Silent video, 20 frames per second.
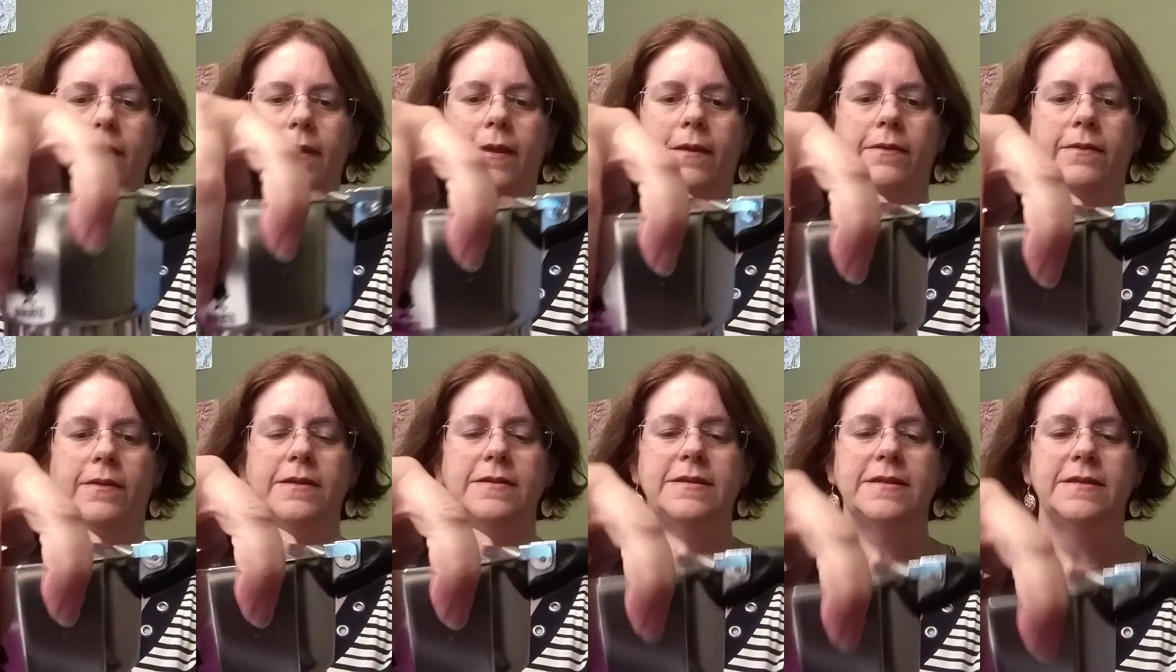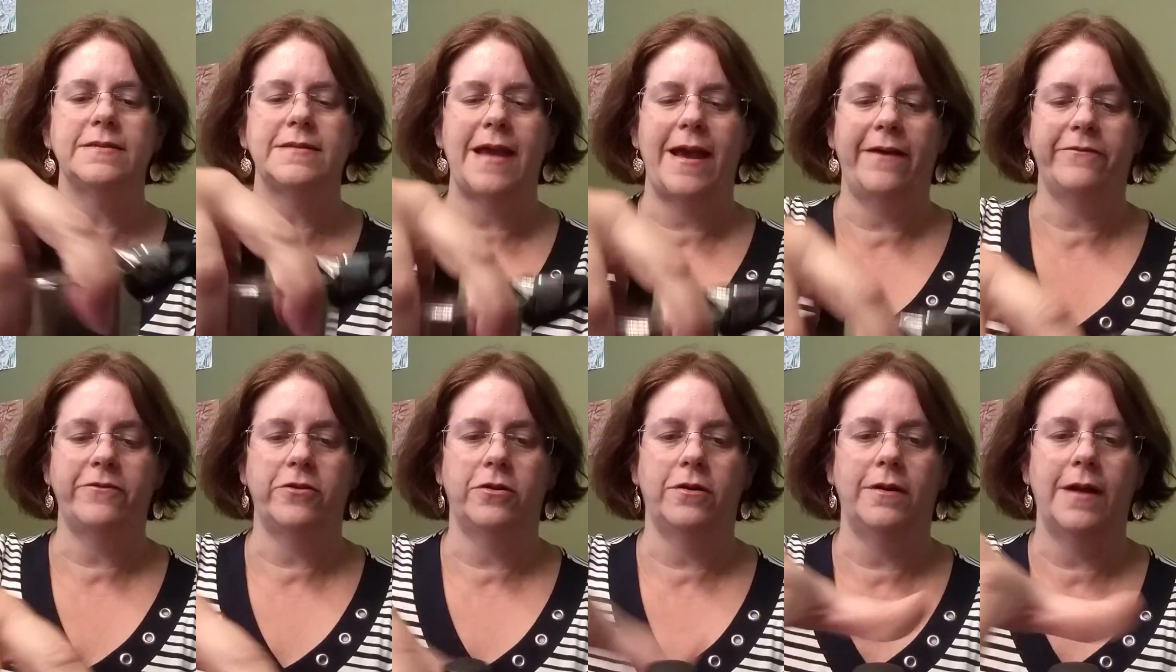This is
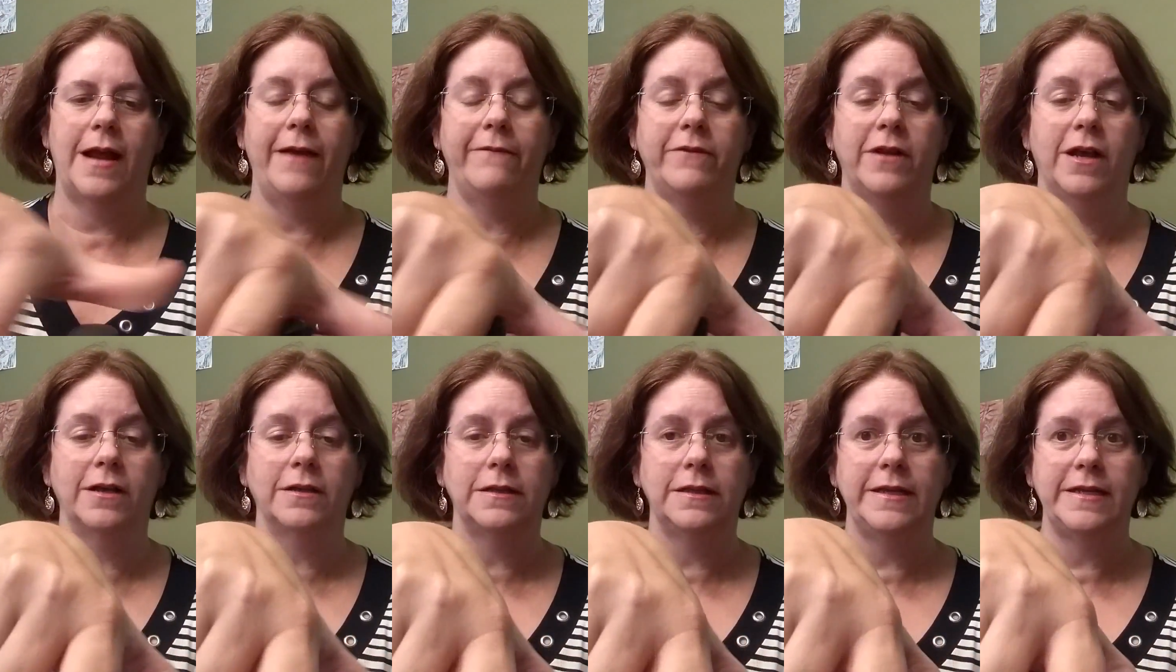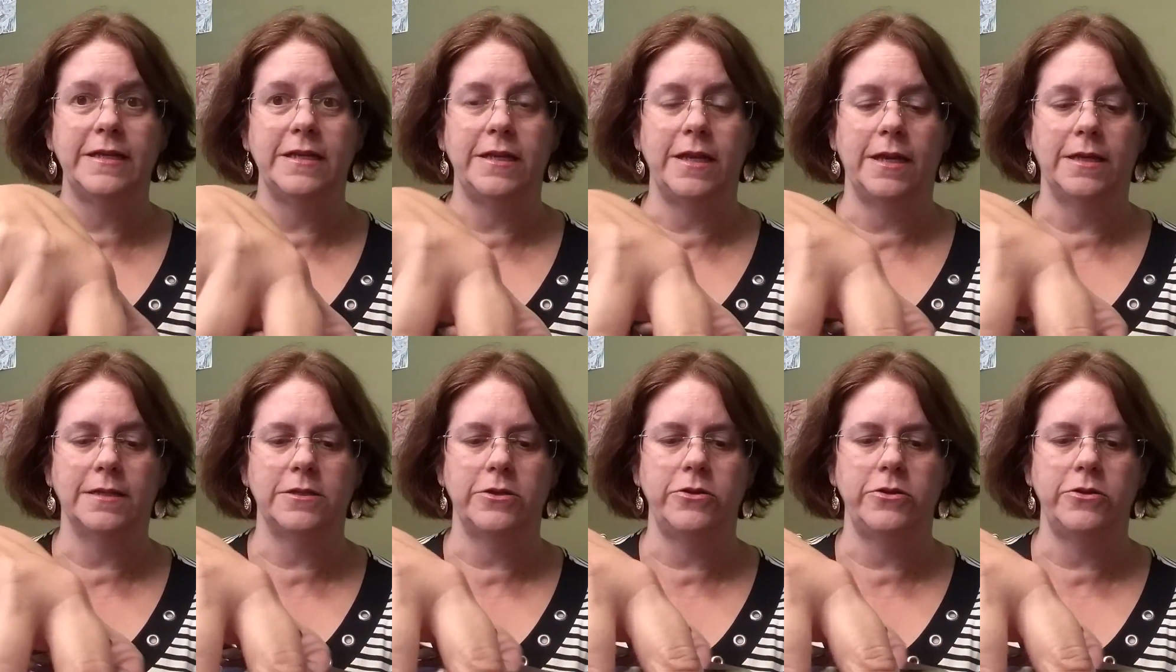after I've not cleaned it yet,